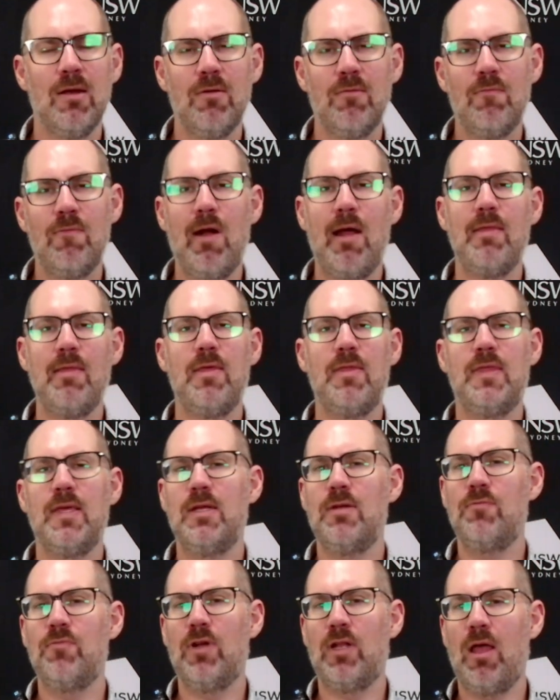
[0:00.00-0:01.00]
rather
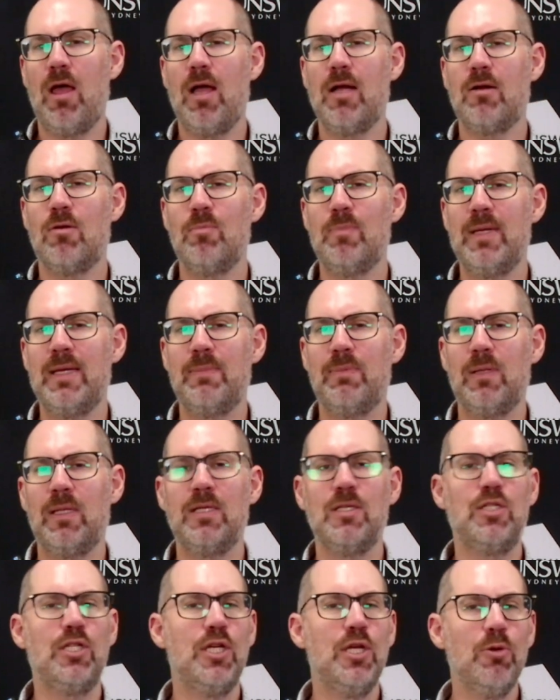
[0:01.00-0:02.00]
than relying on people
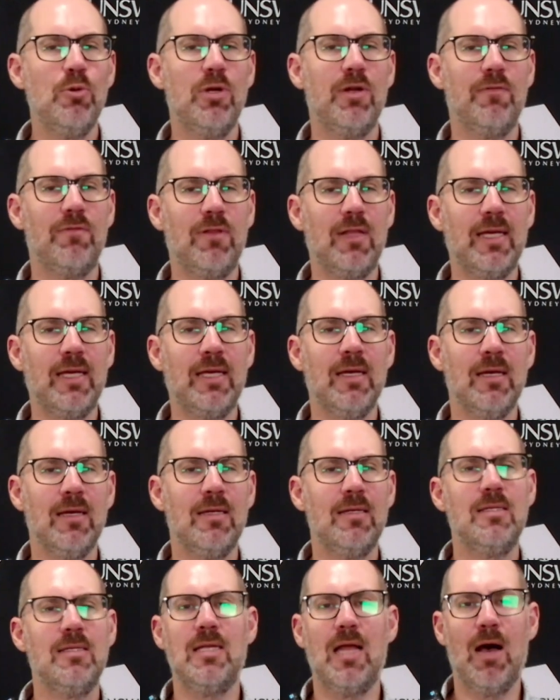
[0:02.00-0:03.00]
intuitively
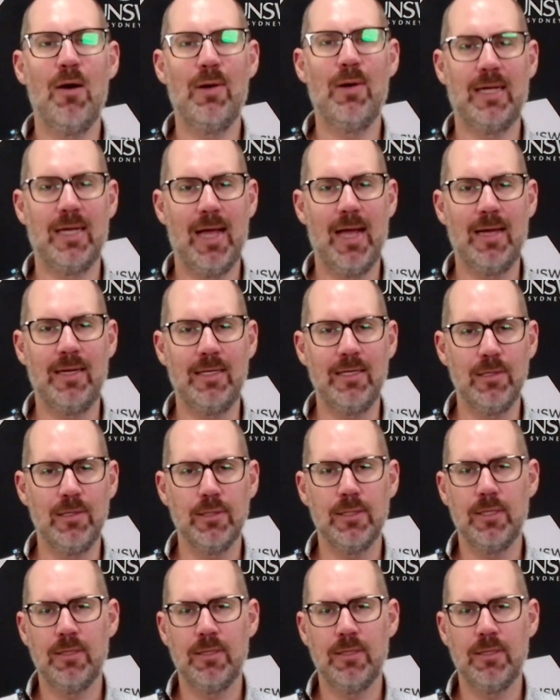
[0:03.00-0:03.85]
knowing how to use it.